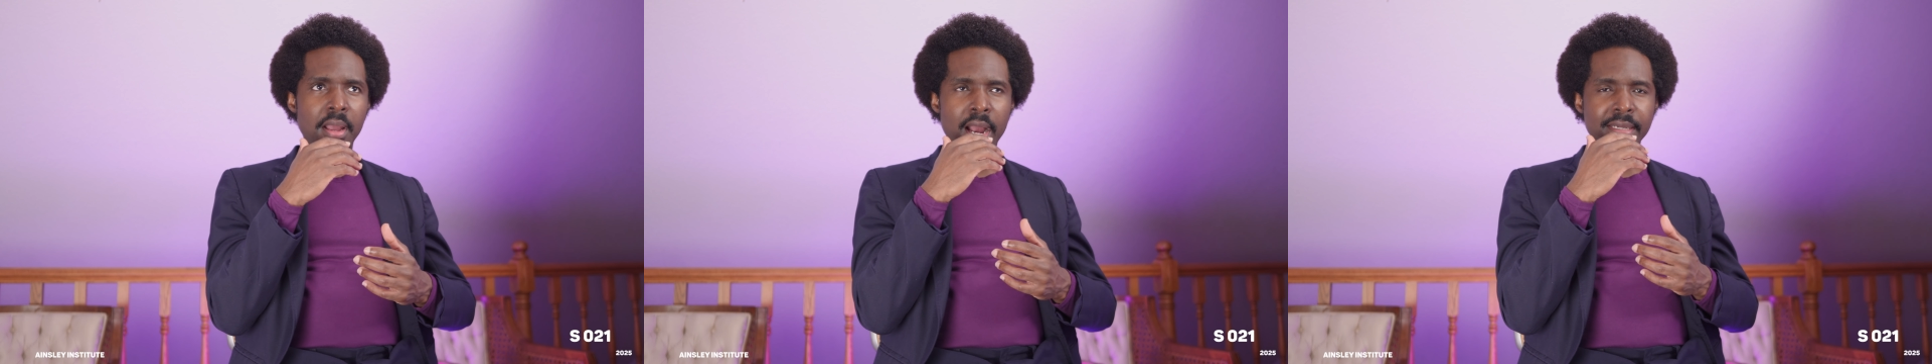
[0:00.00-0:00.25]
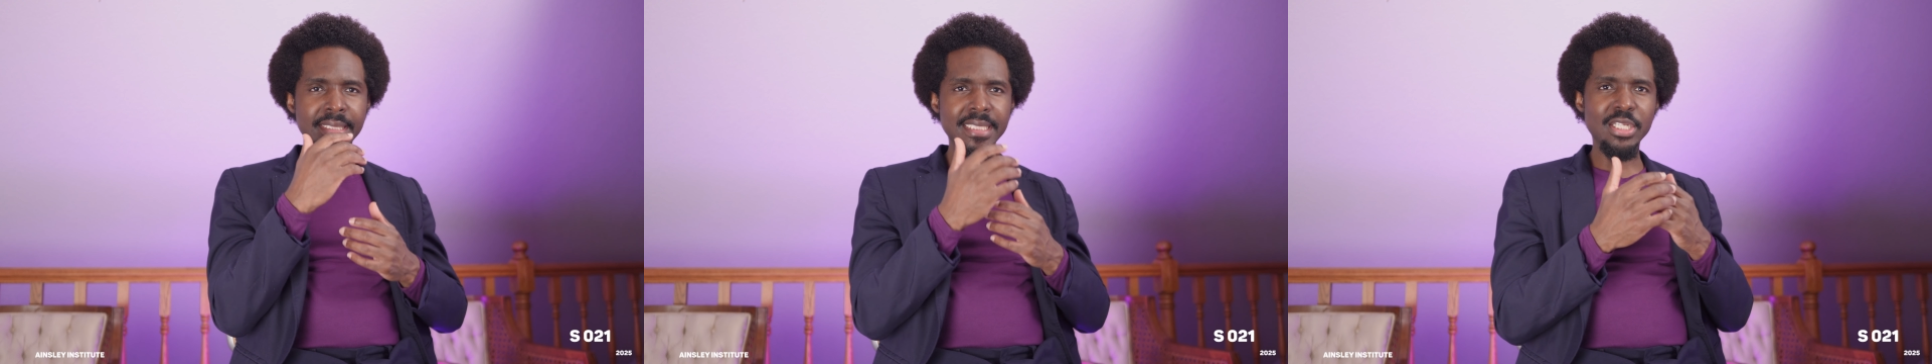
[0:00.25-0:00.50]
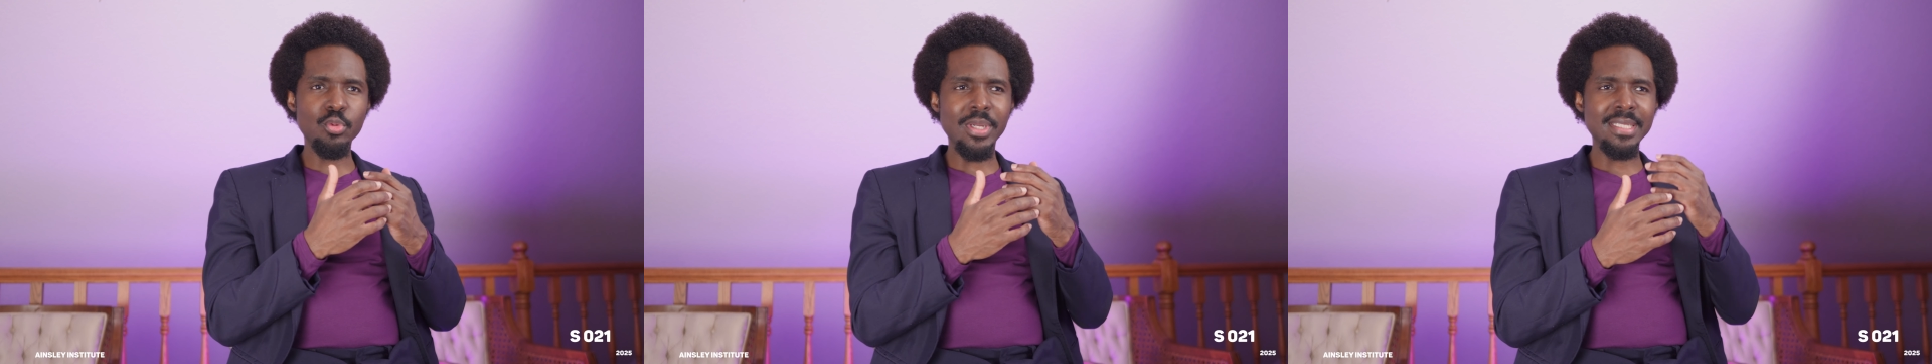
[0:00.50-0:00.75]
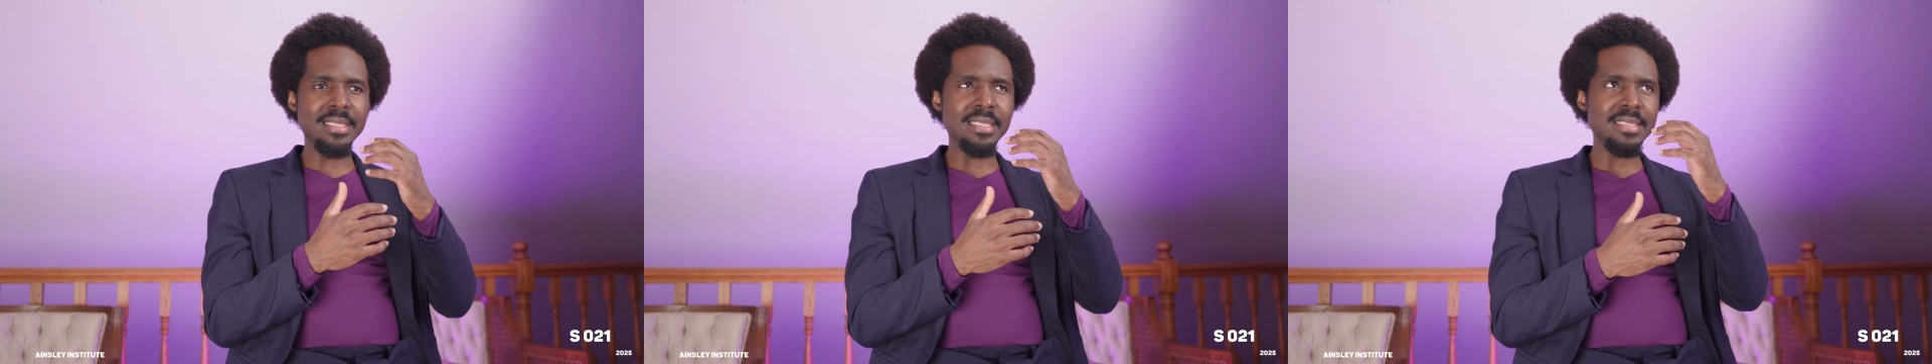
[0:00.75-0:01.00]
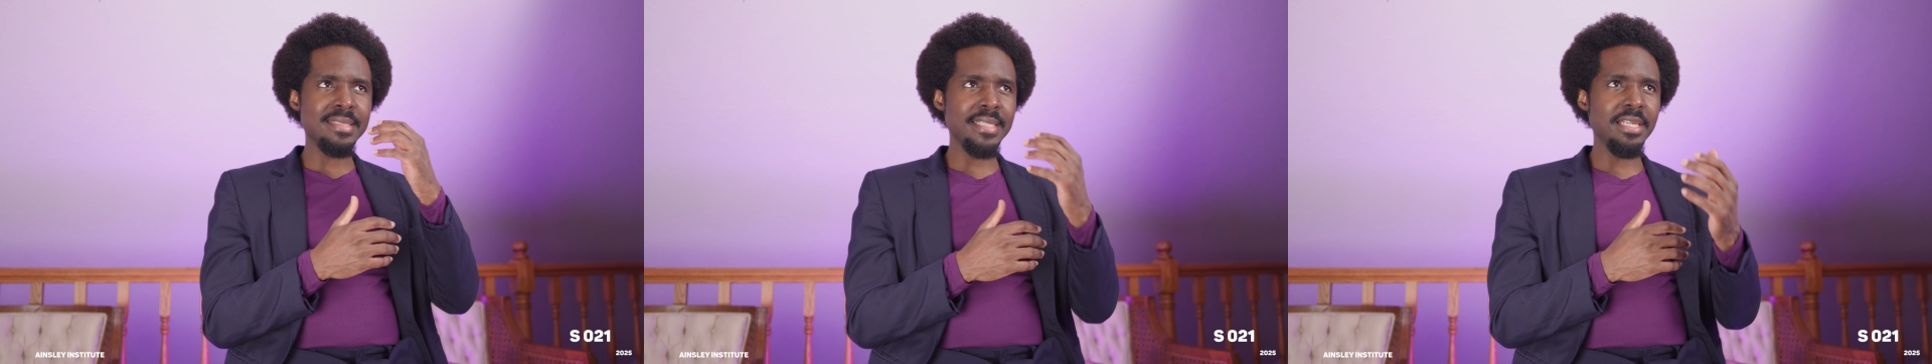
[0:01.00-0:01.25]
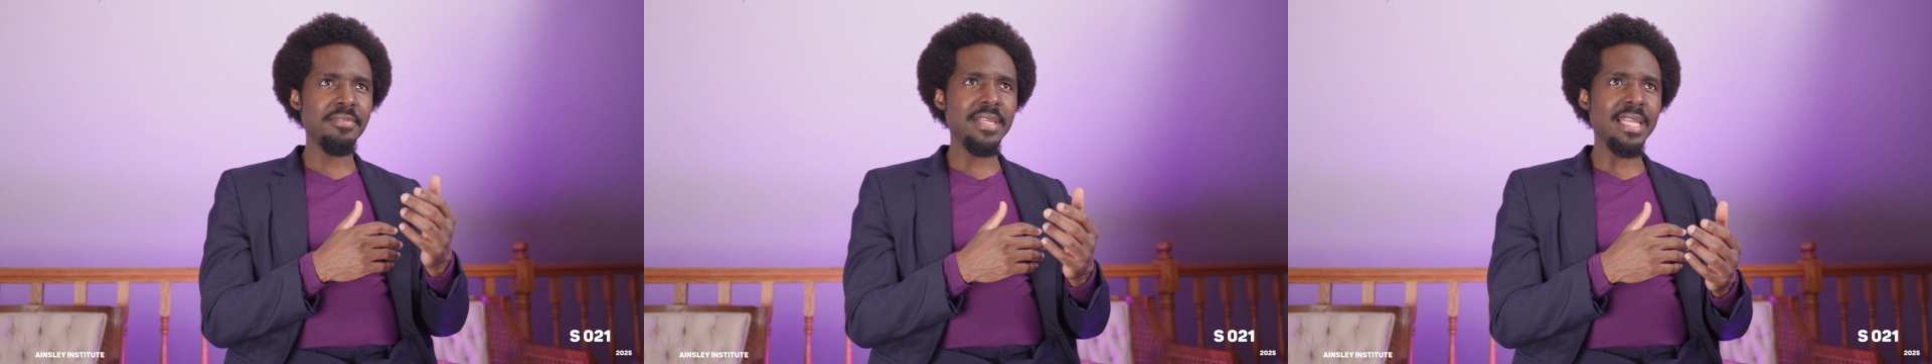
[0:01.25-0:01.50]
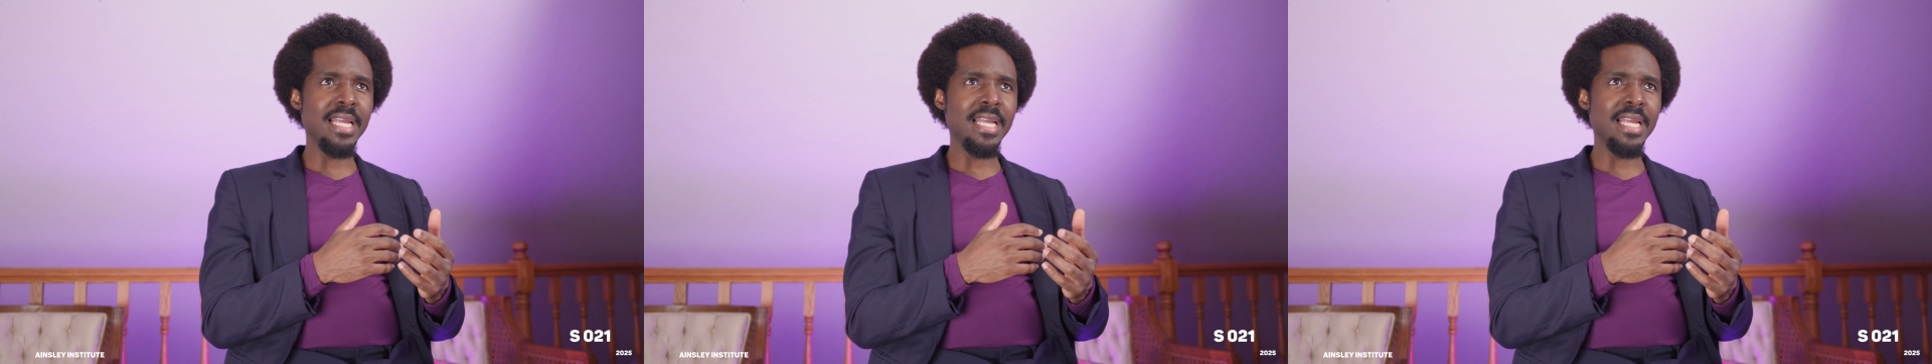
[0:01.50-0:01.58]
are dealing with saving